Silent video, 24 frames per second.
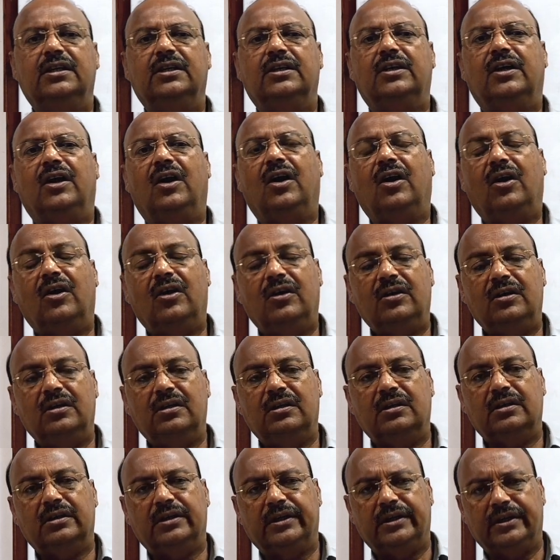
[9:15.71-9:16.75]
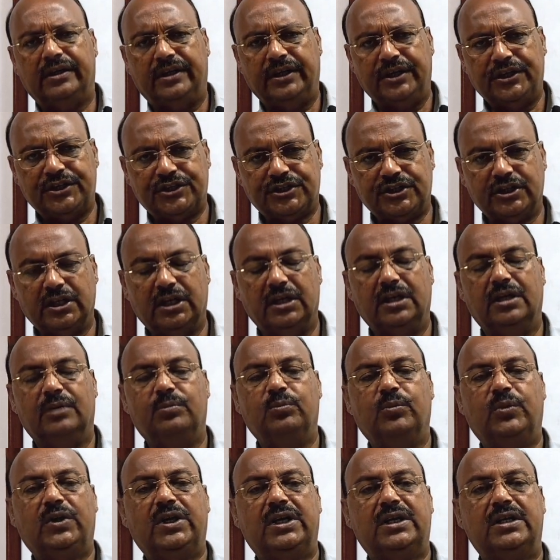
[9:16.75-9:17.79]
all rational
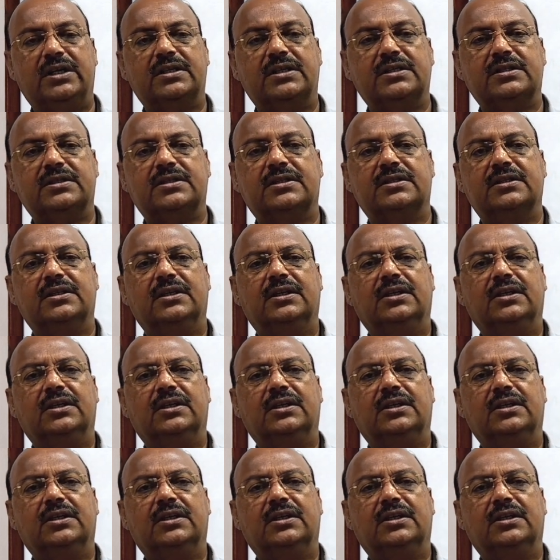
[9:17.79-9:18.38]
numbers,